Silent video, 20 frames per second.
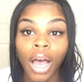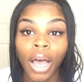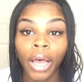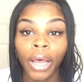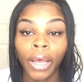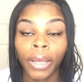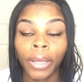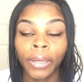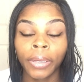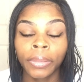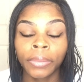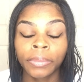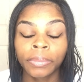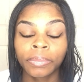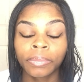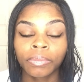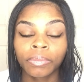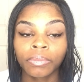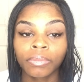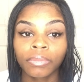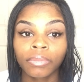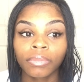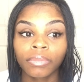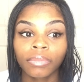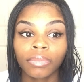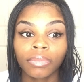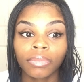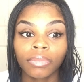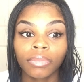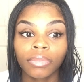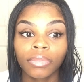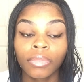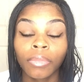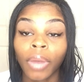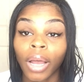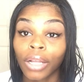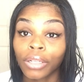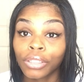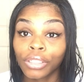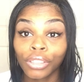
about